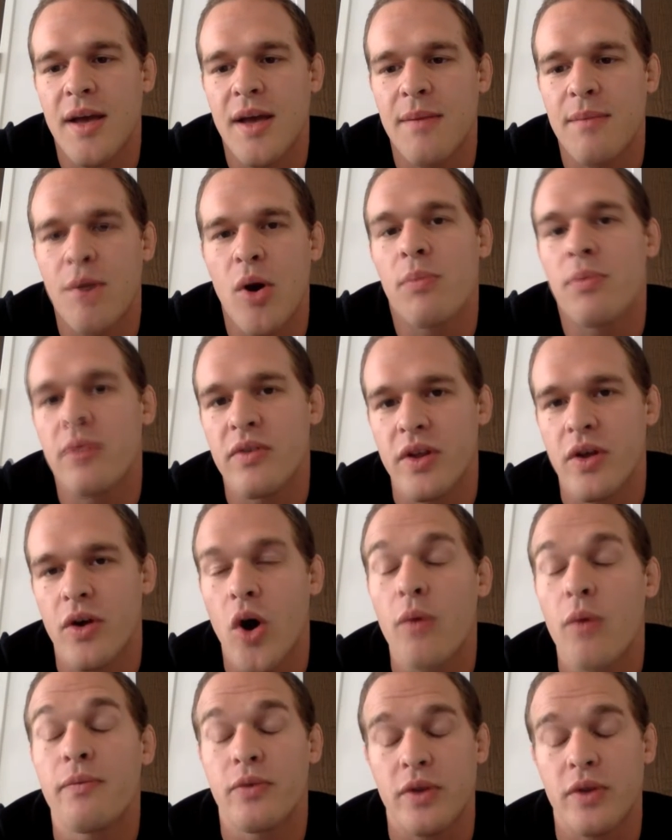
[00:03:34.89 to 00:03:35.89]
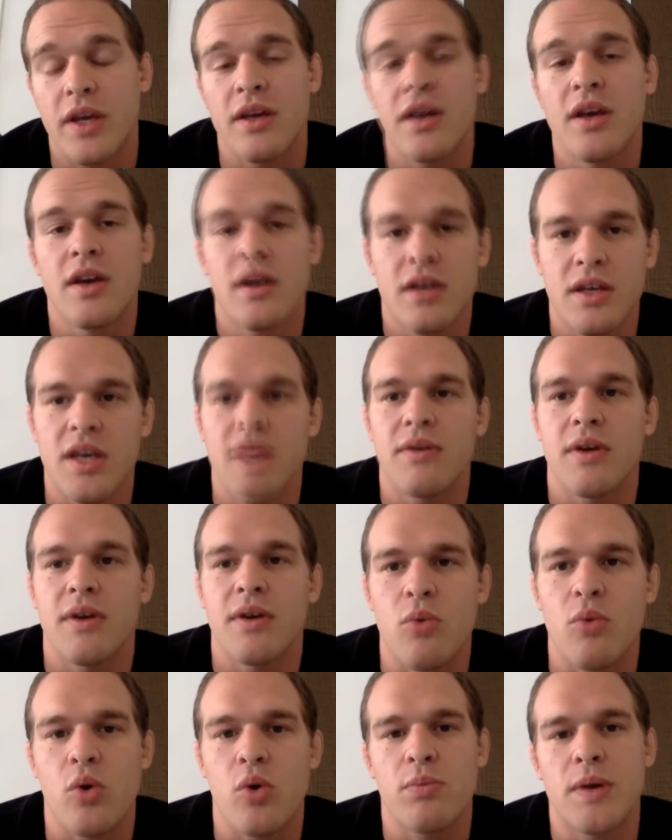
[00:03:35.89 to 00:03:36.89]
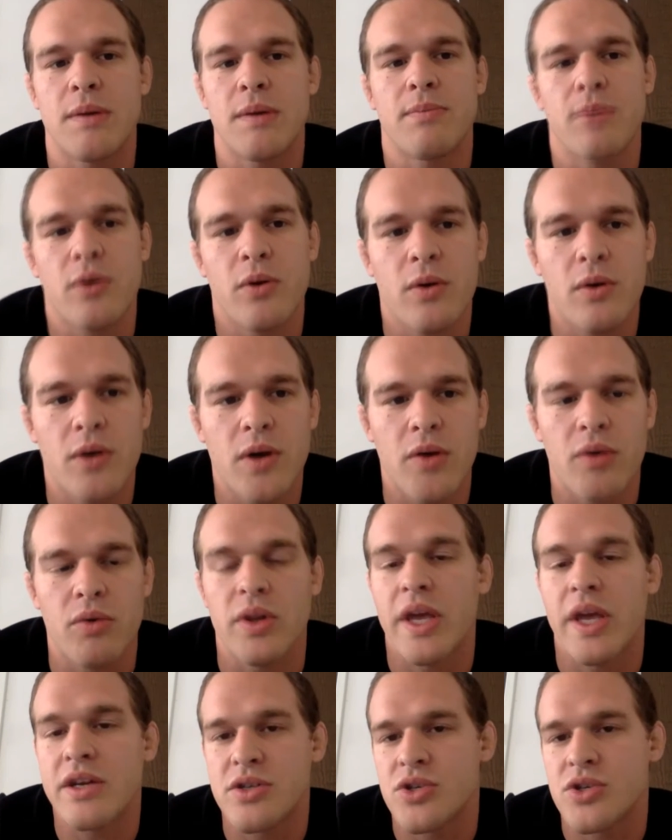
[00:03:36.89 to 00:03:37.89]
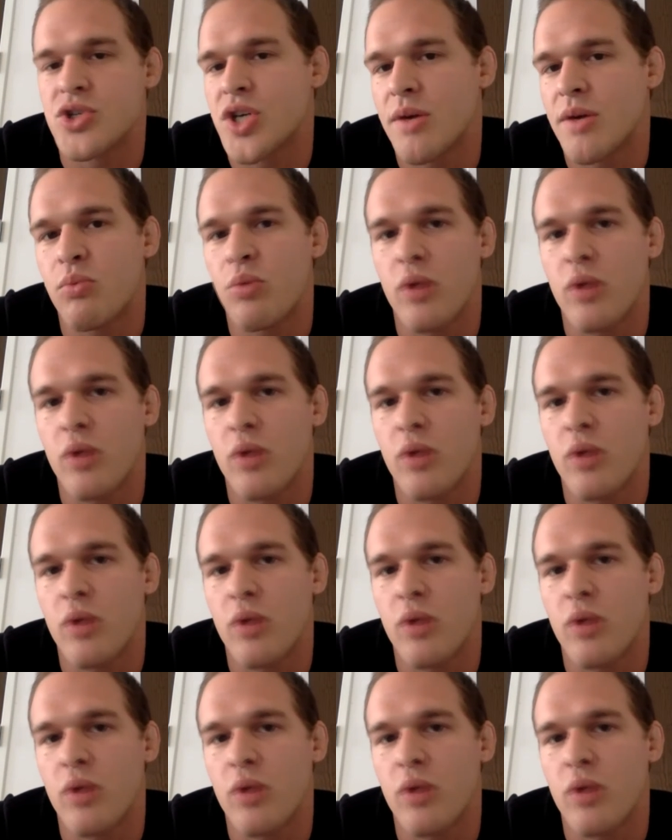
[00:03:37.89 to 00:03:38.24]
I'm hopefully giving more people a relationship